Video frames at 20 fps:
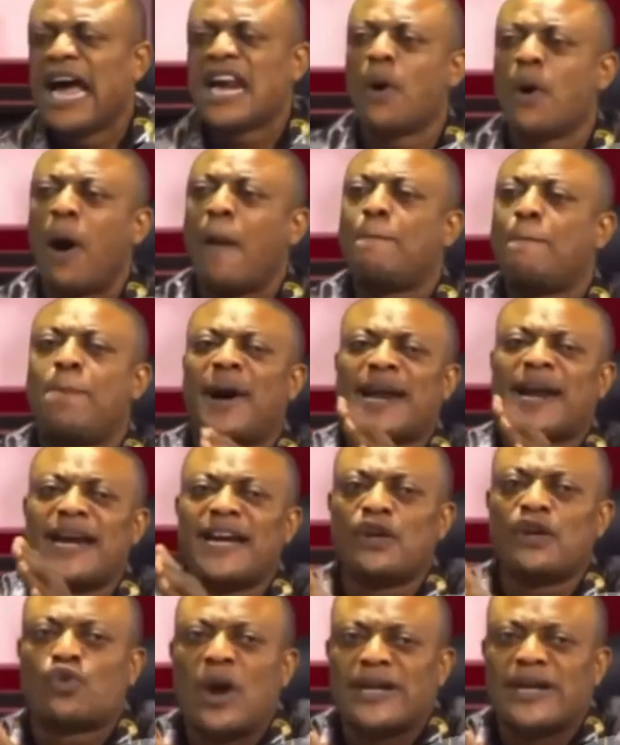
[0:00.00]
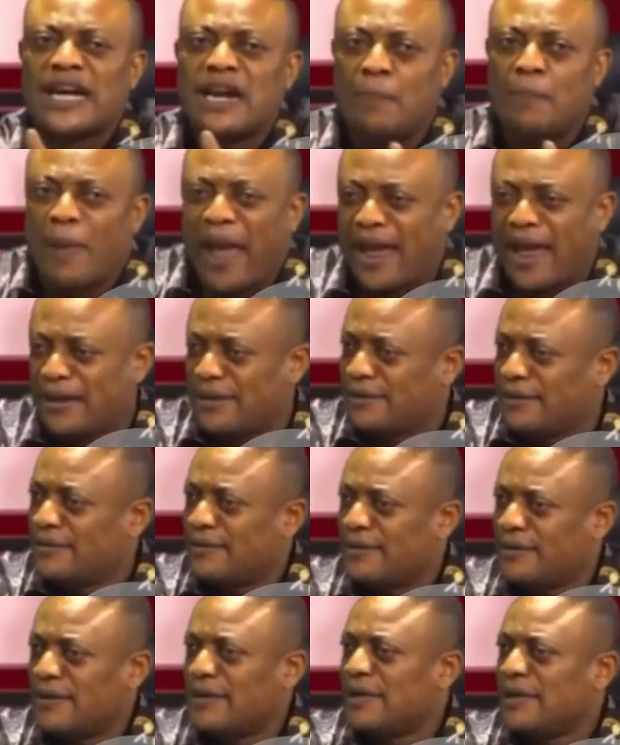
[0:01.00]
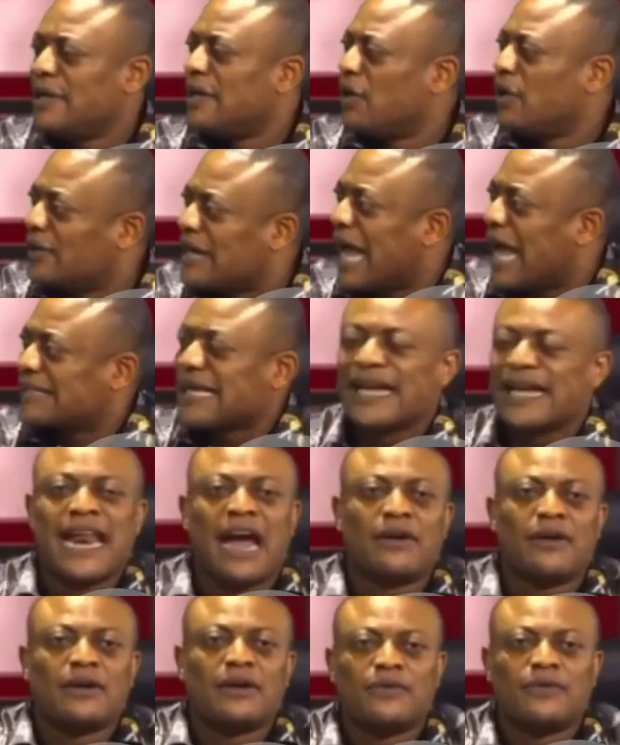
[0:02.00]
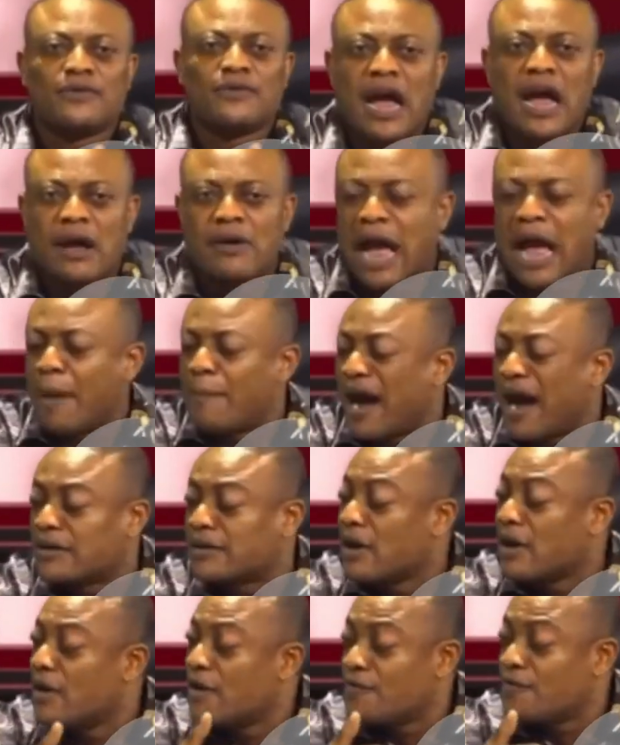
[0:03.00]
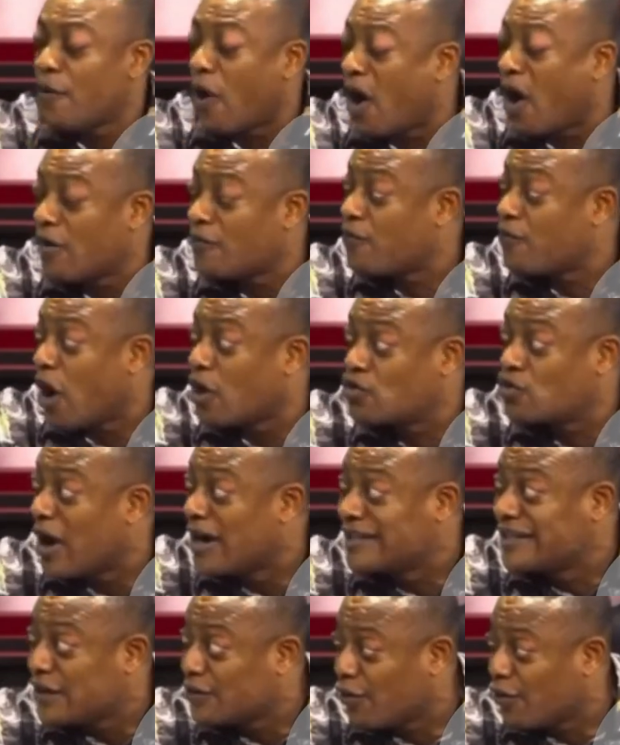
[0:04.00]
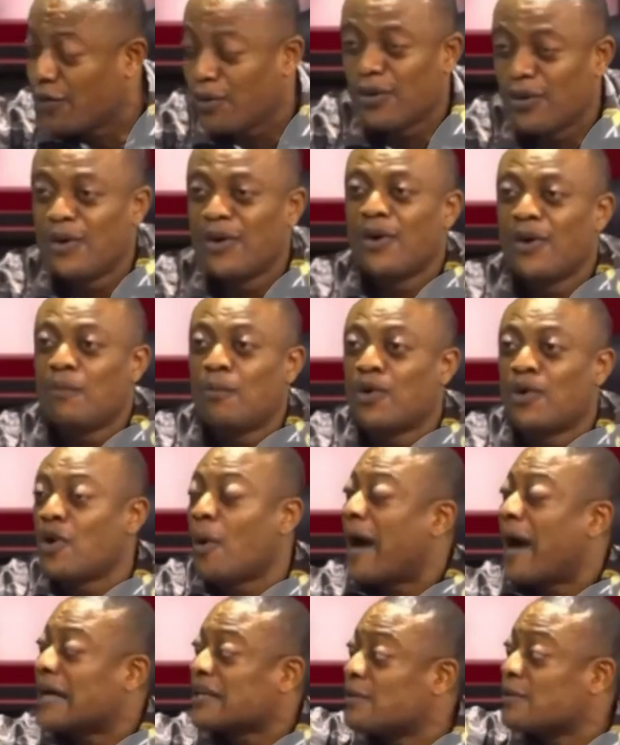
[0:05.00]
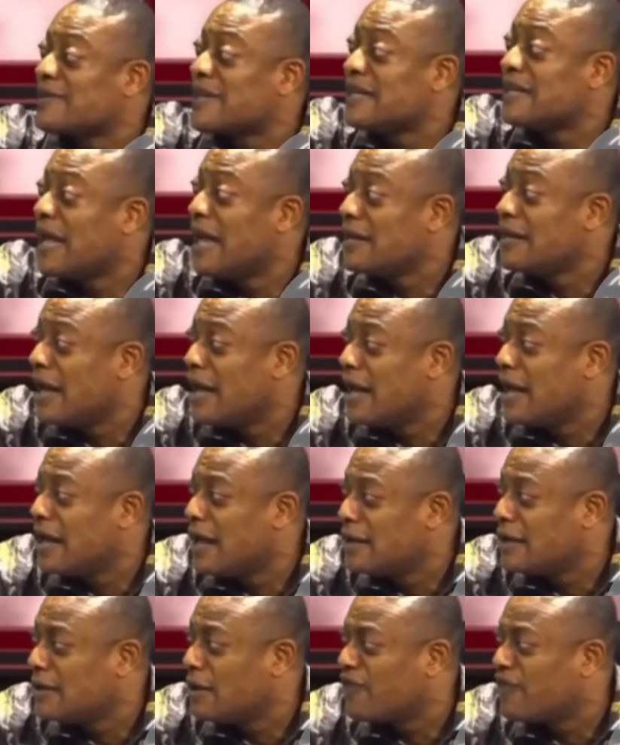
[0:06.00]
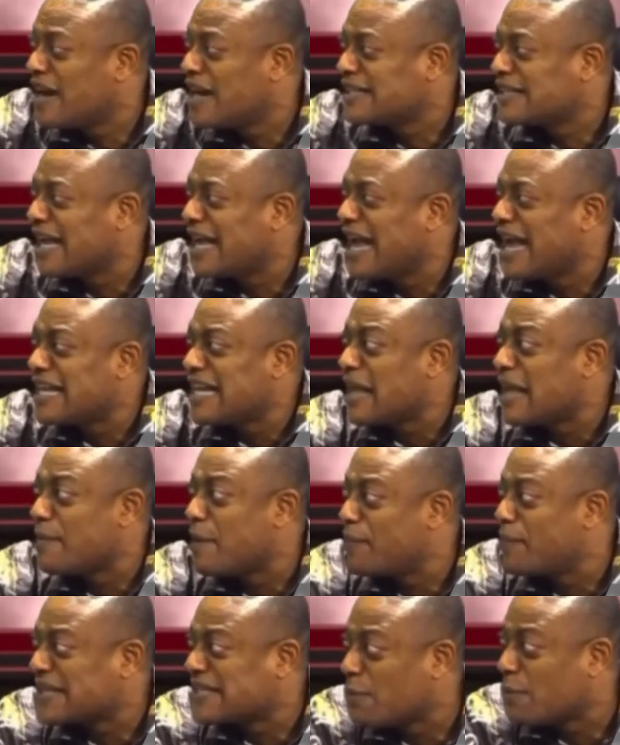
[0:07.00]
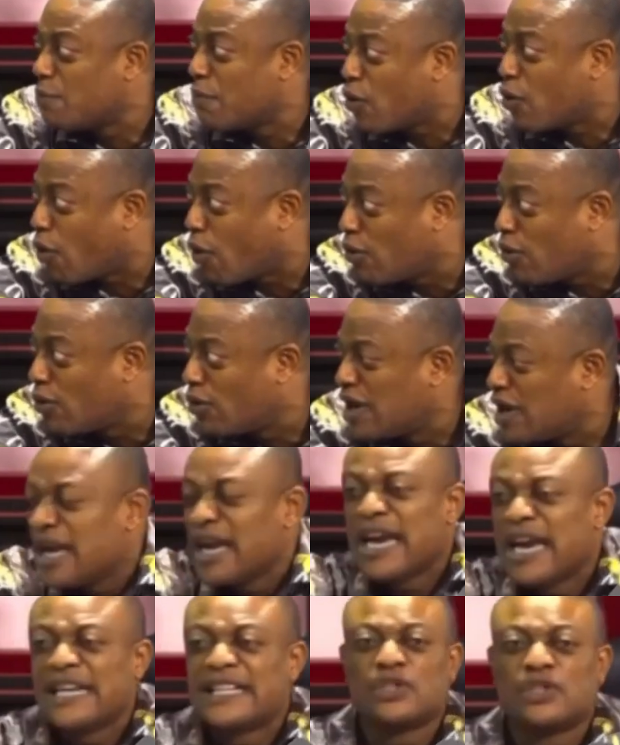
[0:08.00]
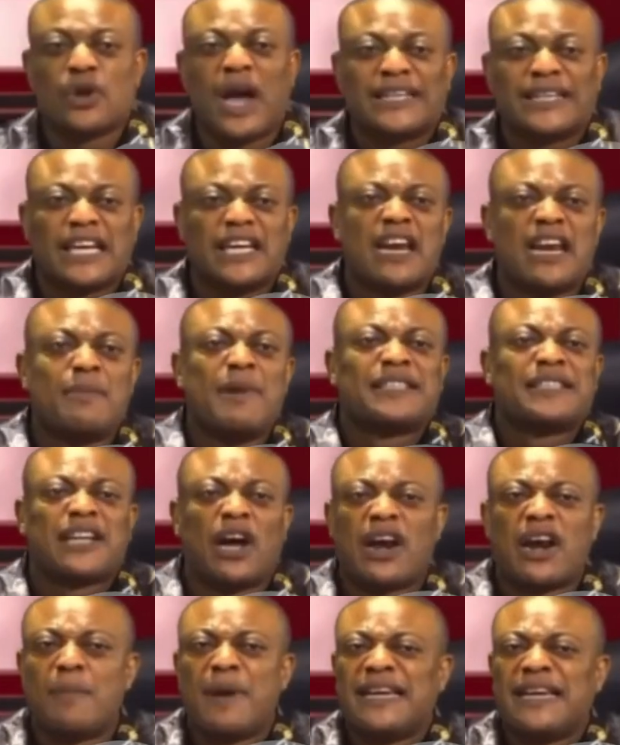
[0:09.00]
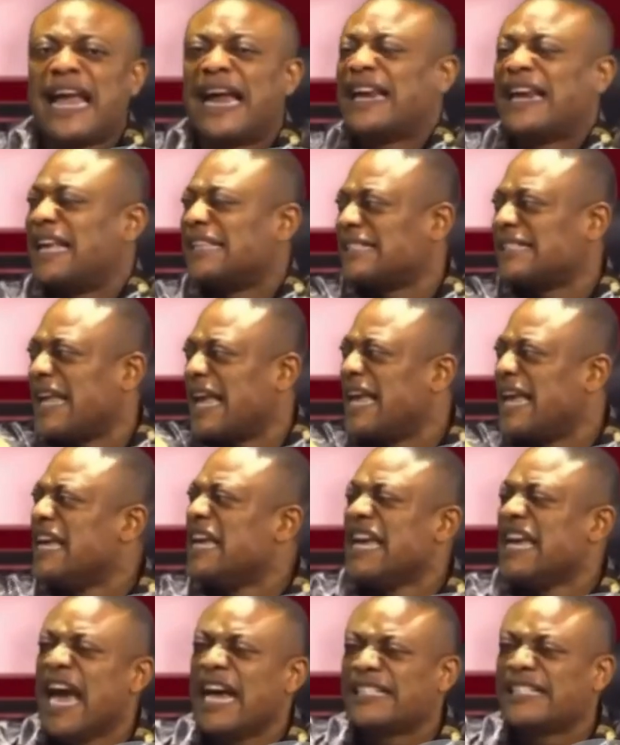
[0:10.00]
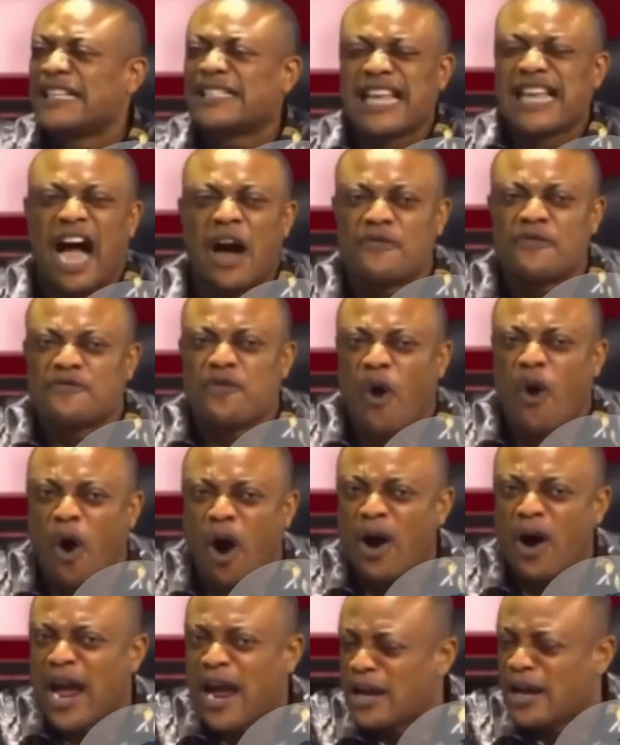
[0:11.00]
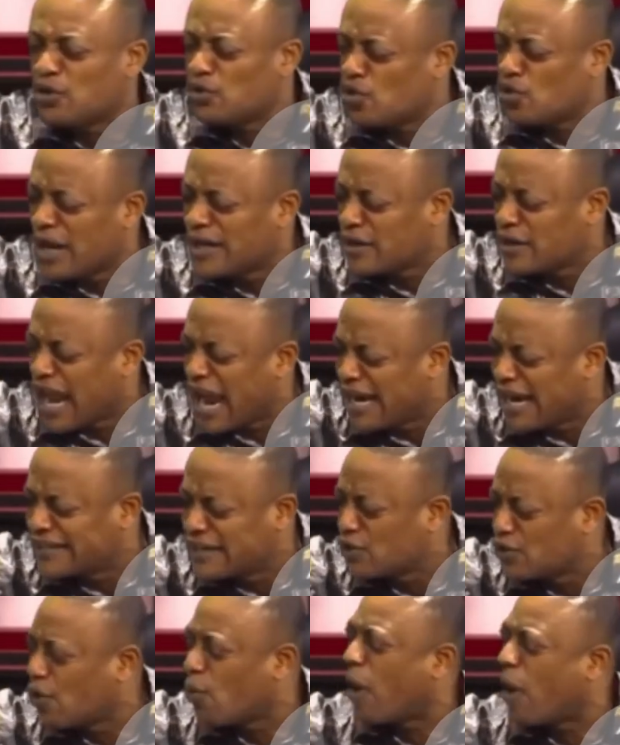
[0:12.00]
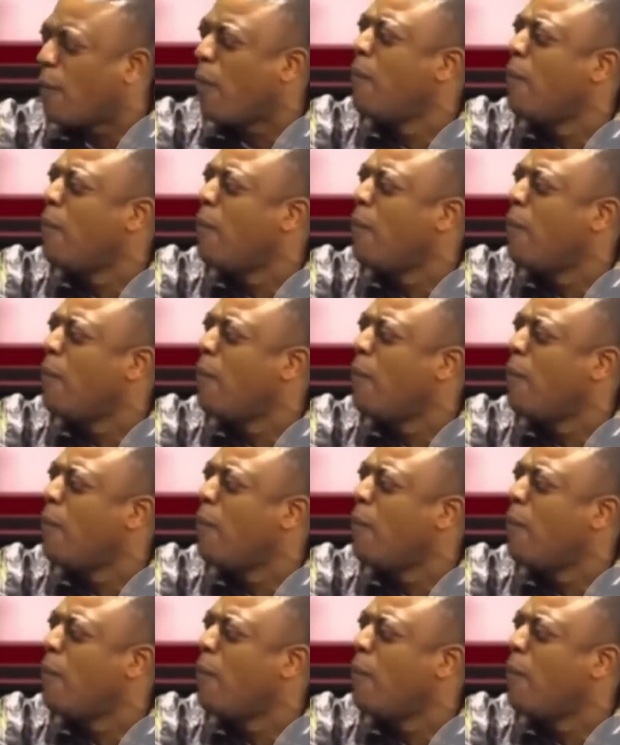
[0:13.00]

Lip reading: No a already 20 nipa. What did I say? Now about 420 no. Mo no akaje mo say ofene say enye na me pesa mo beko. It is 20 nipa jina on the media dance here. It is south 428 no.